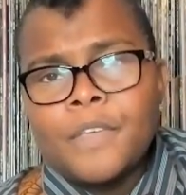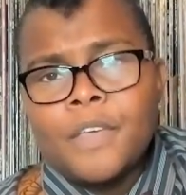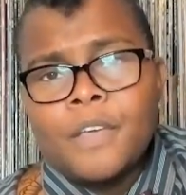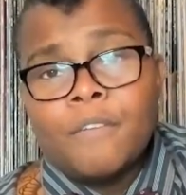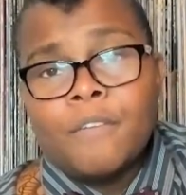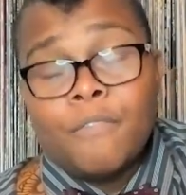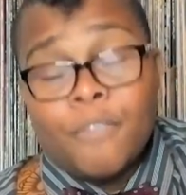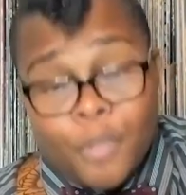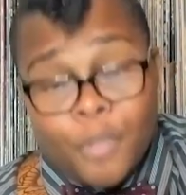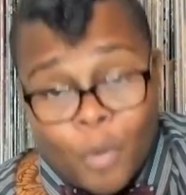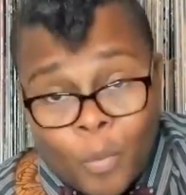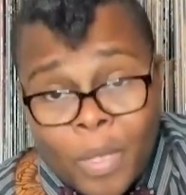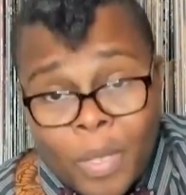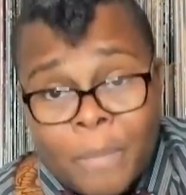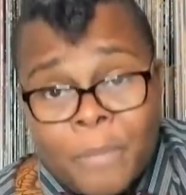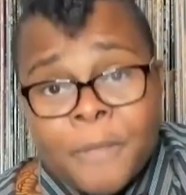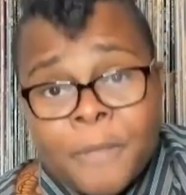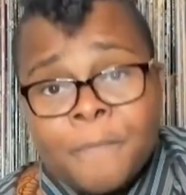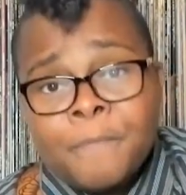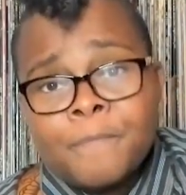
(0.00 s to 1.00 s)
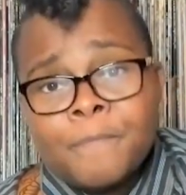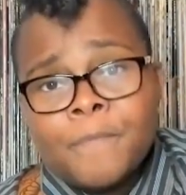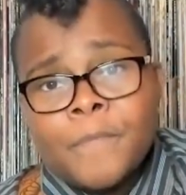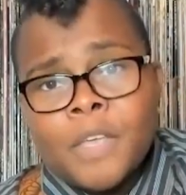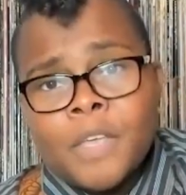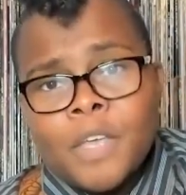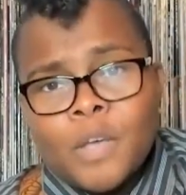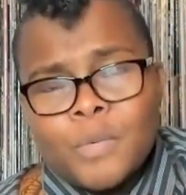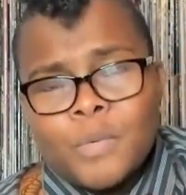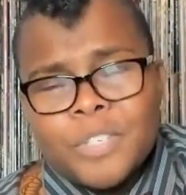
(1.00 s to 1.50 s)
For the
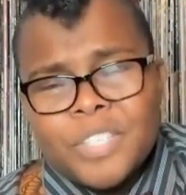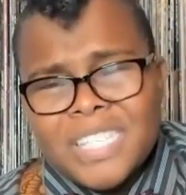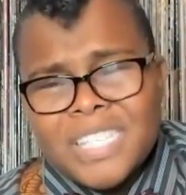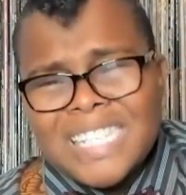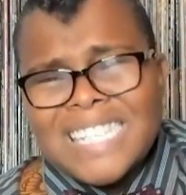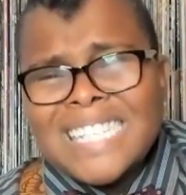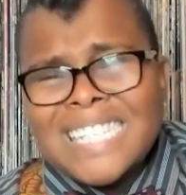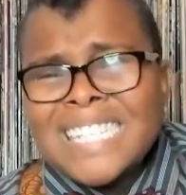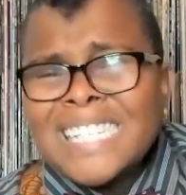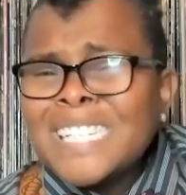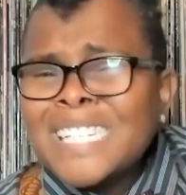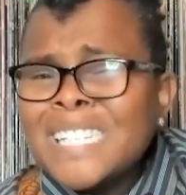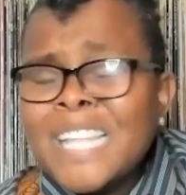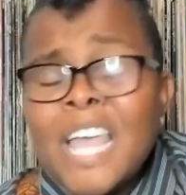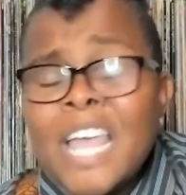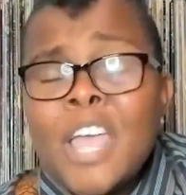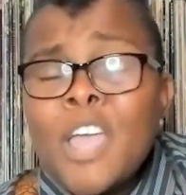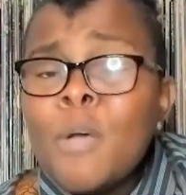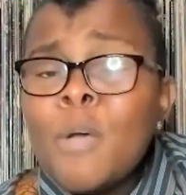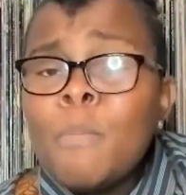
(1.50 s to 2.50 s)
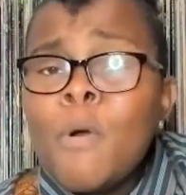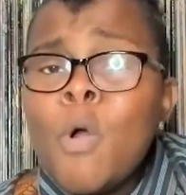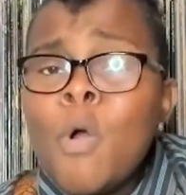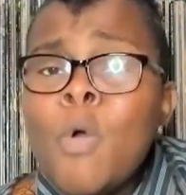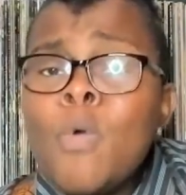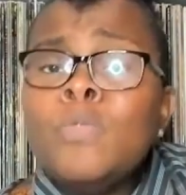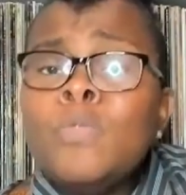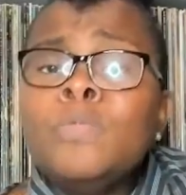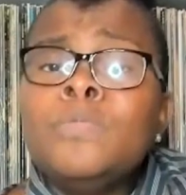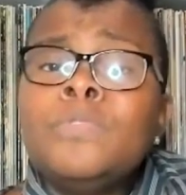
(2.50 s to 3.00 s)
women with steel in their
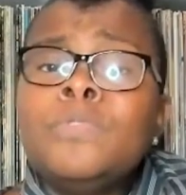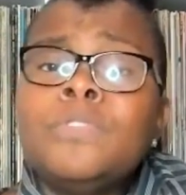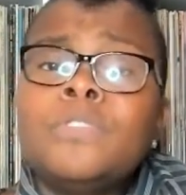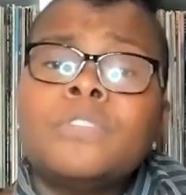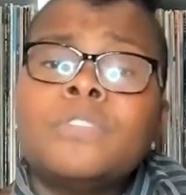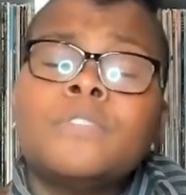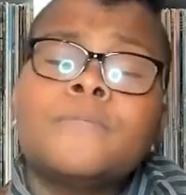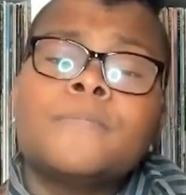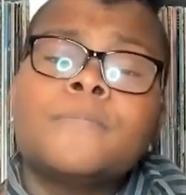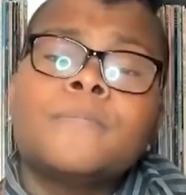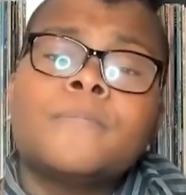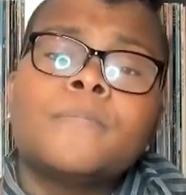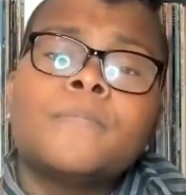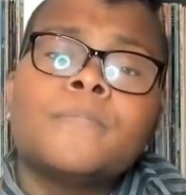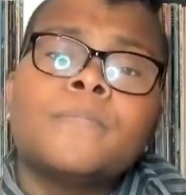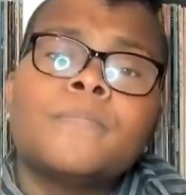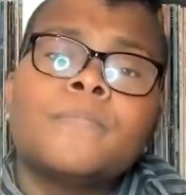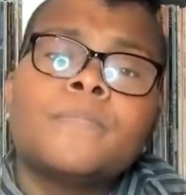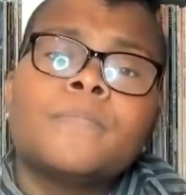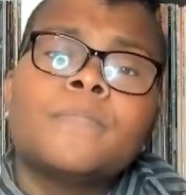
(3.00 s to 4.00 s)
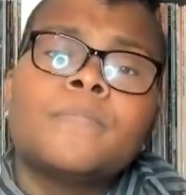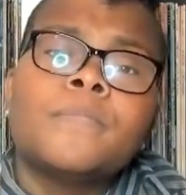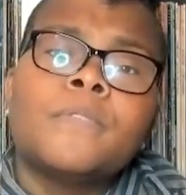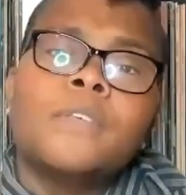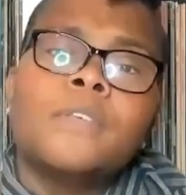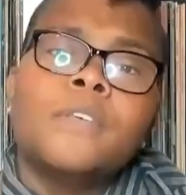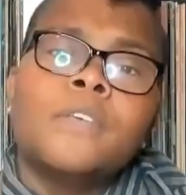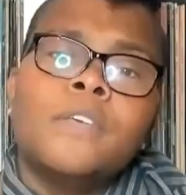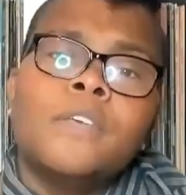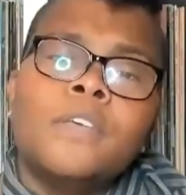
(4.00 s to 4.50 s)
bones,
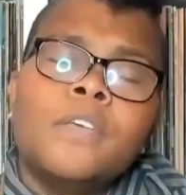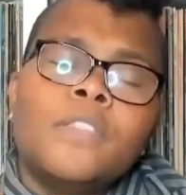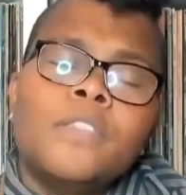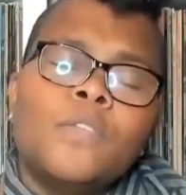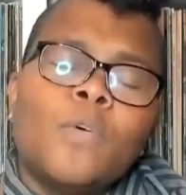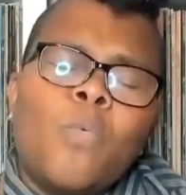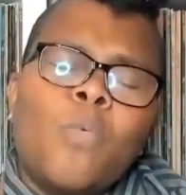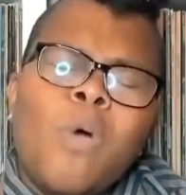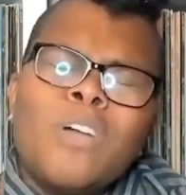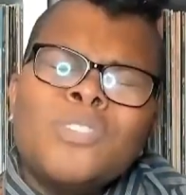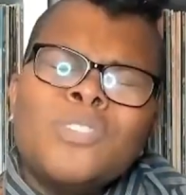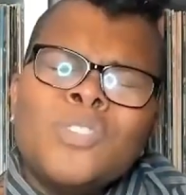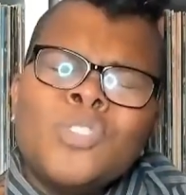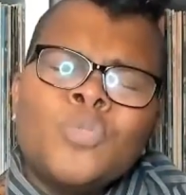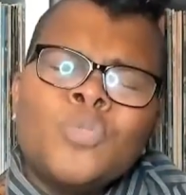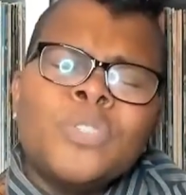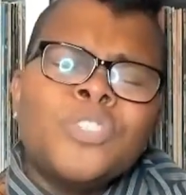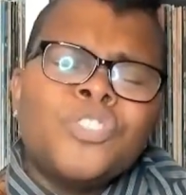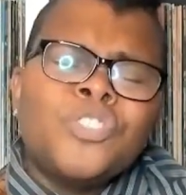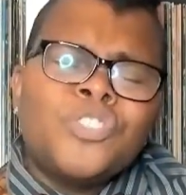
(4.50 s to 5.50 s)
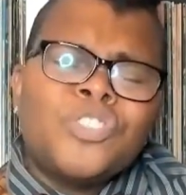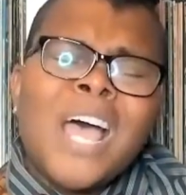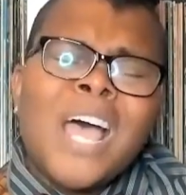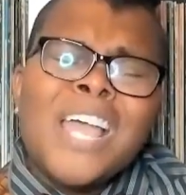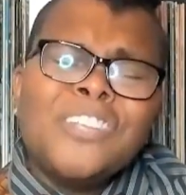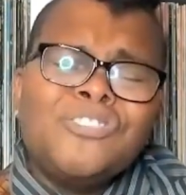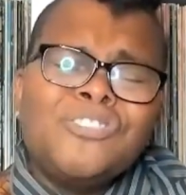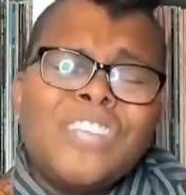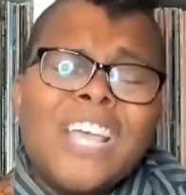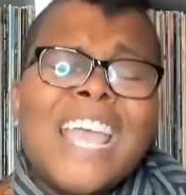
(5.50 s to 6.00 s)
the ones with
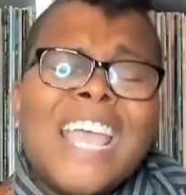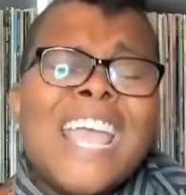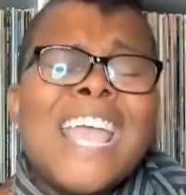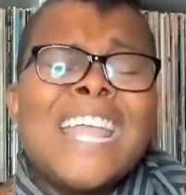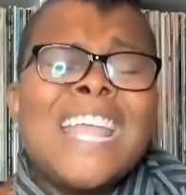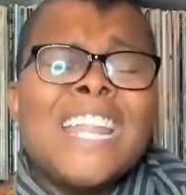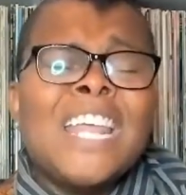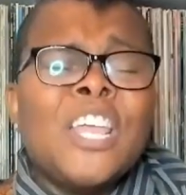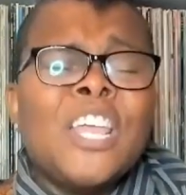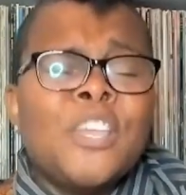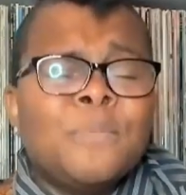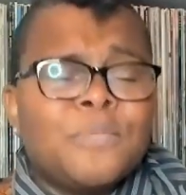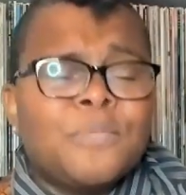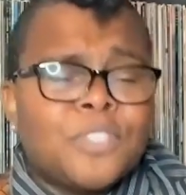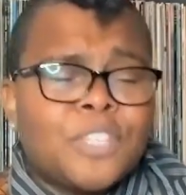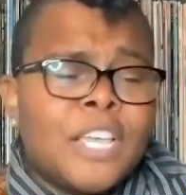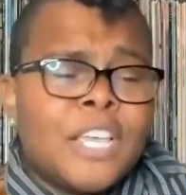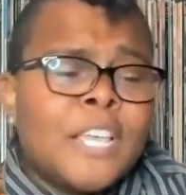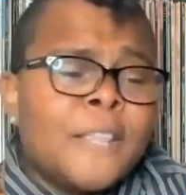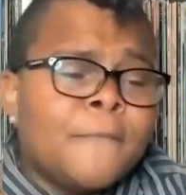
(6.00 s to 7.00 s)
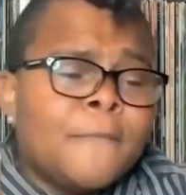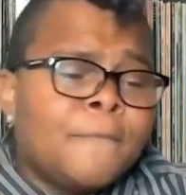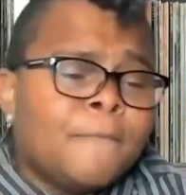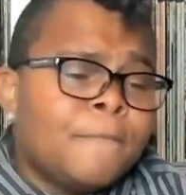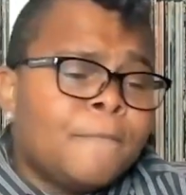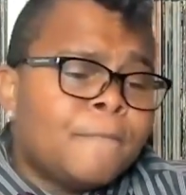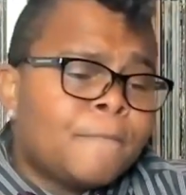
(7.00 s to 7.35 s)
titanium skin.